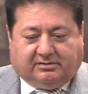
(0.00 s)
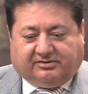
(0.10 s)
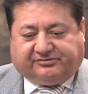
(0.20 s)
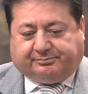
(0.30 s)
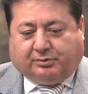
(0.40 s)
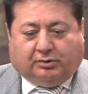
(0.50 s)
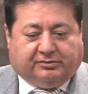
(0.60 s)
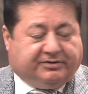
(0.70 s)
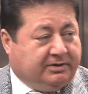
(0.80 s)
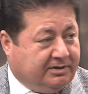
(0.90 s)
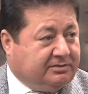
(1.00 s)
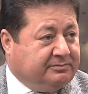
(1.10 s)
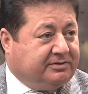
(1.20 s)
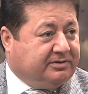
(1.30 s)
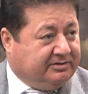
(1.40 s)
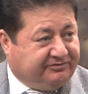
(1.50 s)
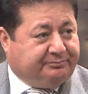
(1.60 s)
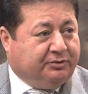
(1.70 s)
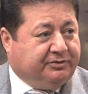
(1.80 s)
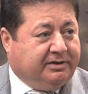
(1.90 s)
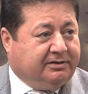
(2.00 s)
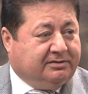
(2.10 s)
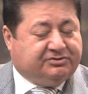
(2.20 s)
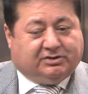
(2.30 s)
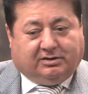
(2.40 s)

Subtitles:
sport in Arabic and sport in English.